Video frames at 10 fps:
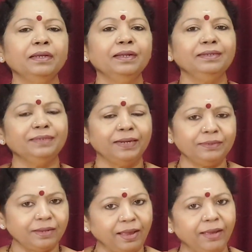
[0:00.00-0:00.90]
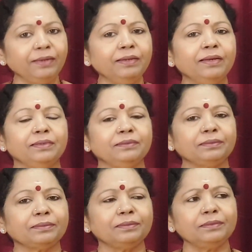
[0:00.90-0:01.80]
That anger
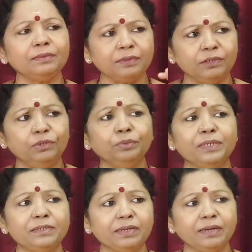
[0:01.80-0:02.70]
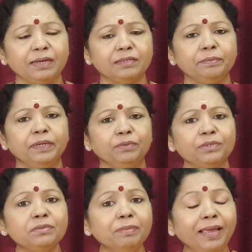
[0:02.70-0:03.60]
towards her husband
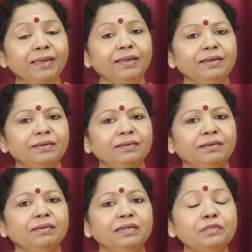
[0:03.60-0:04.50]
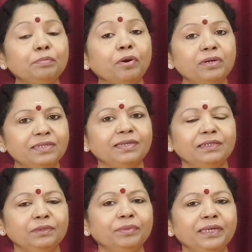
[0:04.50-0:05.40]
was making her respond in
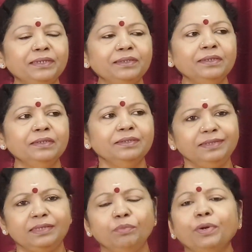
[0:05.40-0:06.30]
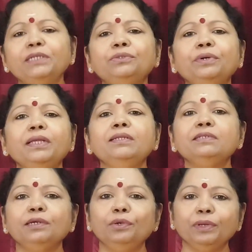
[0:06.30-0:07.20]
such a way. She said, why should I
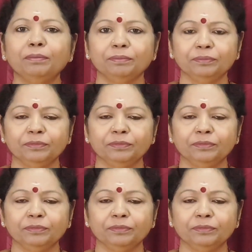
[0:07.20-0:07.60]
listen to him?